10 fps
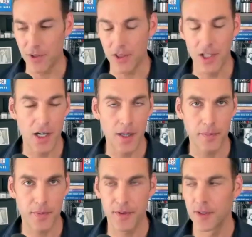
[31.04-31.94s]
a lump,
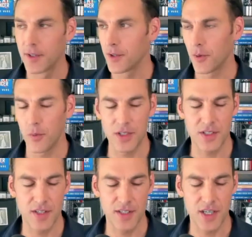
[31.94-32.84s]
went
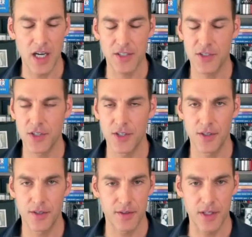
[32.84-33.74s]
to the
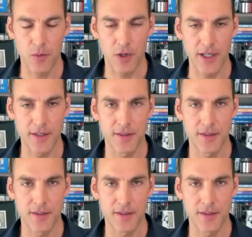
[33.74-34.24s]
doctor, then what?